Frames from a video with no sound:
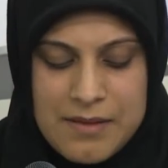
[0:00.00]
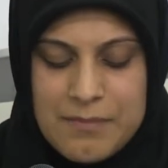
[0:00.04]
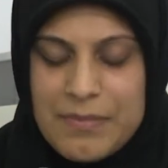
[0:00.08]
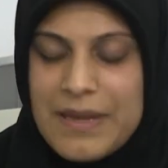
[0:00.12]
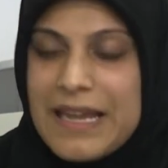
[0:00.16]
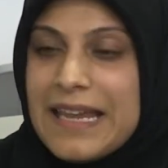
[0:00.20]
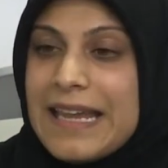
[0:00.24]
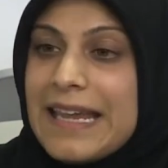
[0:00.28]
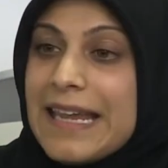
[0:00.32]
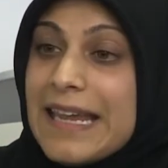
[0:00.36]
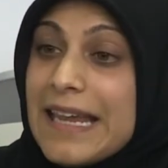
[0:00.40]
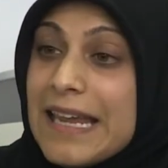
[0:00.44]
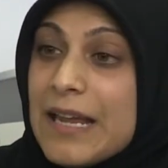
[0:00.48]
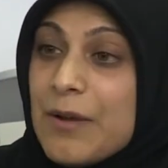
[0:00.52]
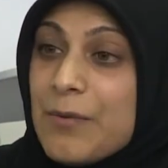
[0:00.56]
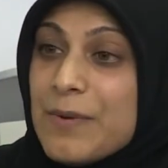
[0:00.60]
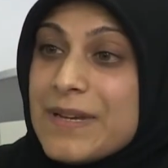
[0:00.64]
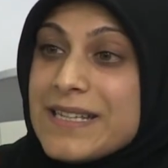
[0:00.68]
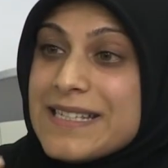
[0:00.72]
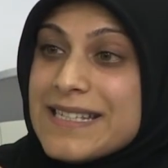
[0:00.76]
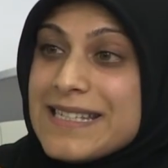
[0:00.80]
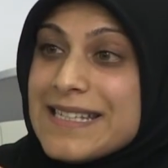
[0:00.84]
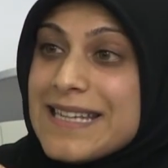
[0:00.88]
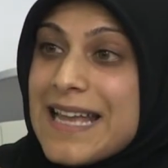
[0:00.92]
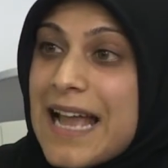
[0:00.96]
But here
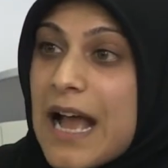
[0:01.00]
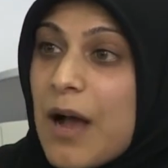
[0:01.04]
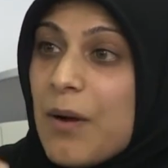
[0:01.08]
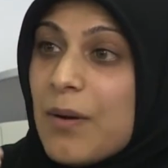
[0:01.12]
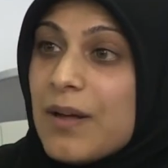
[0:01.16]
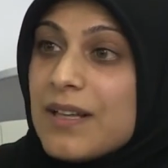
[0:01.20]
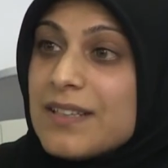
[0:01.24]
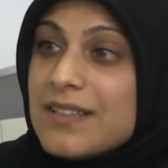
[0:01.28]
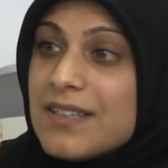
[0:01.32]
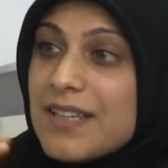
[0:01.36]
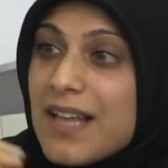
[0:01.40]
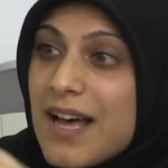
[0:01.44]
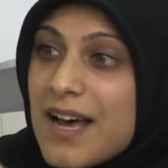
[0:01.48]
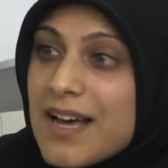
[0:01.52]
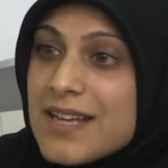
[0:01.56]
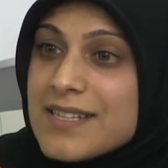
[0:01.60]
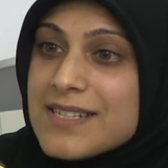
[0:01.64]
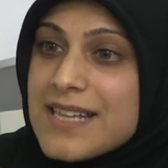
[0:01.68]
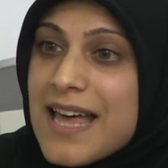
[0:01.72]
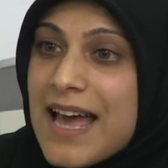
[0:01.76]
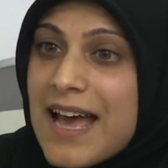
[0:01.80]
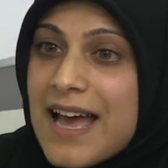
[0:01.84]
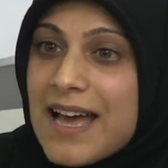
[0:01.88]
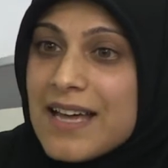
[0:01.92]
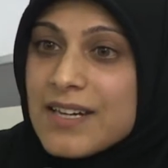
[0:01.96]
we see how
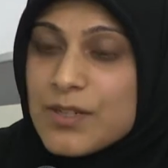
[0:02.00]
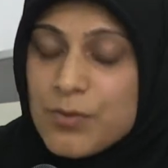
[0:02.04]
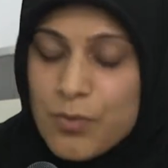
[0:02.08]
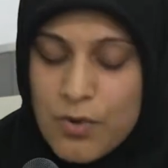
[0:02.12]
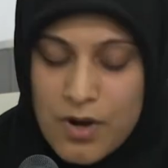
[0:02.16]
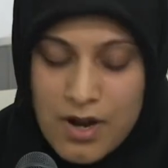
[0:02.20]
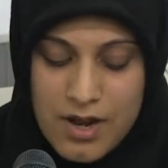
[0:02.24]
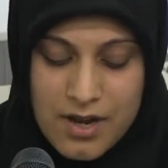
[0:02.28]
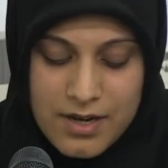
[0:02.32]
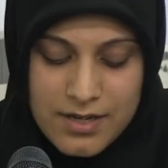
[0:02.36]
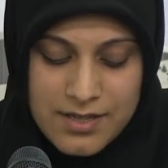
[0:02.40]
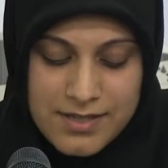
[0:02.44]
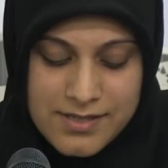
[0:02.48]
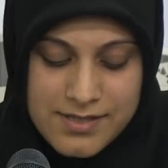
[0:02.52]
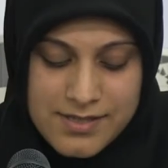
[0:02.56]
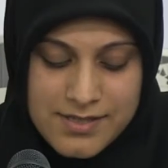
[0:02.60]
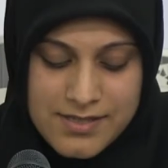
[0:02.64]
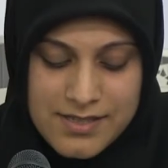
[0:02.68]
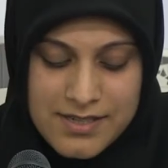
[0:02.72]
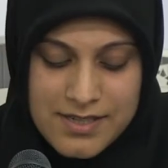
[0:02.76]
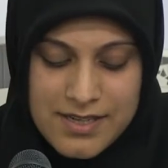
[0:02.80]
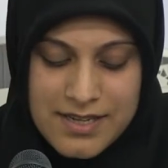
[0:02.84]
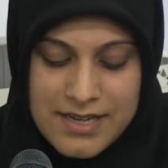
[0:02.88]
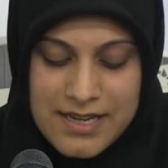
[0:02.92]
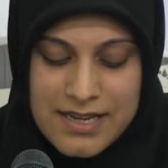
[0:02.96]
Allah's hand
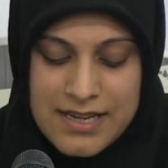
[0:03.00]
works